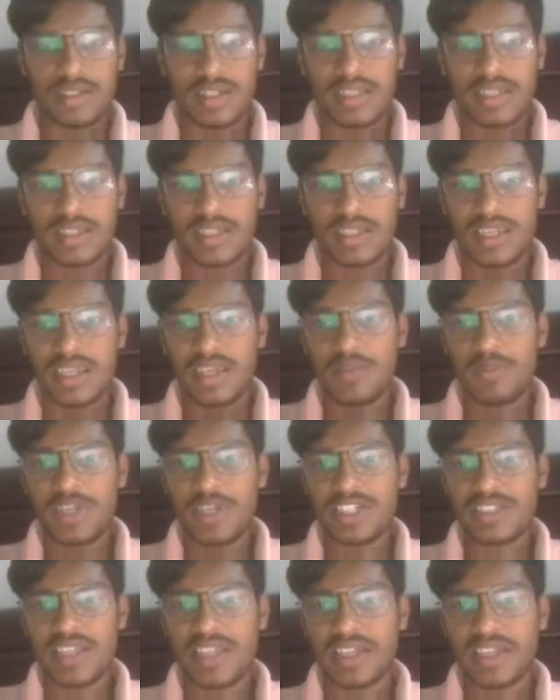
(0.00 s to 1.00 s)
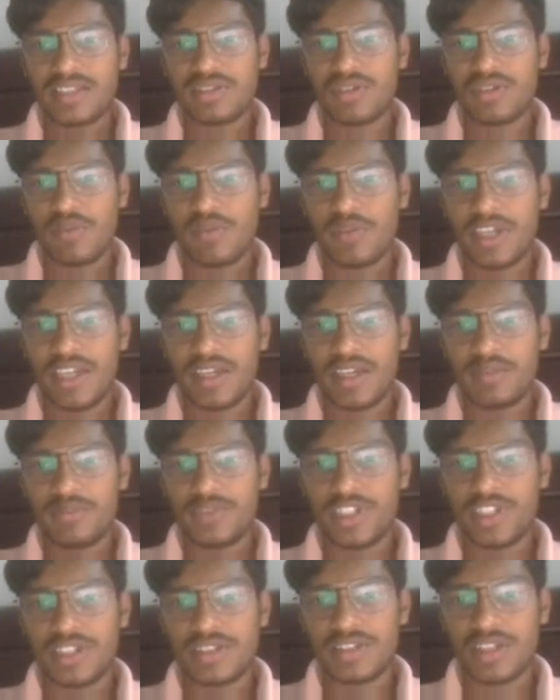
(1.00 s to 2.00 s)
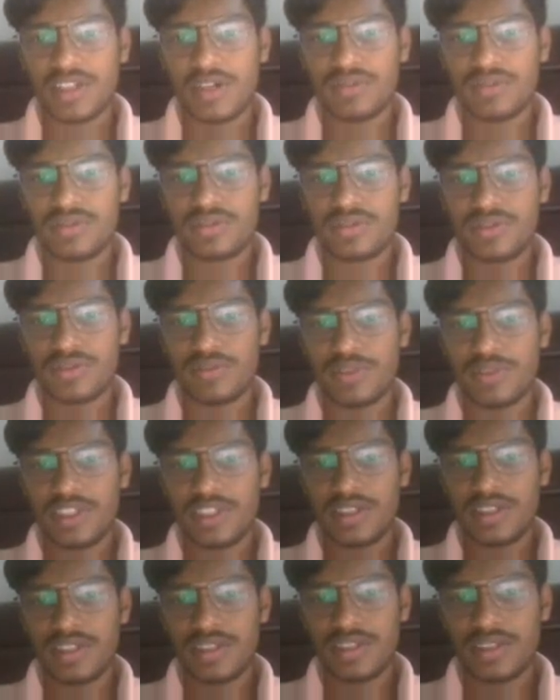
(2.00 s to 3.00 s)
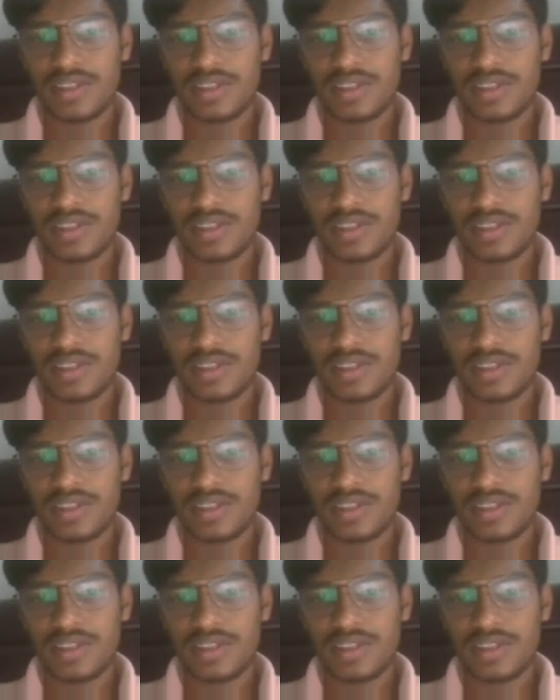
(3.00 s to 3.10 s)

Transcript: like A plus x comma m turns out to be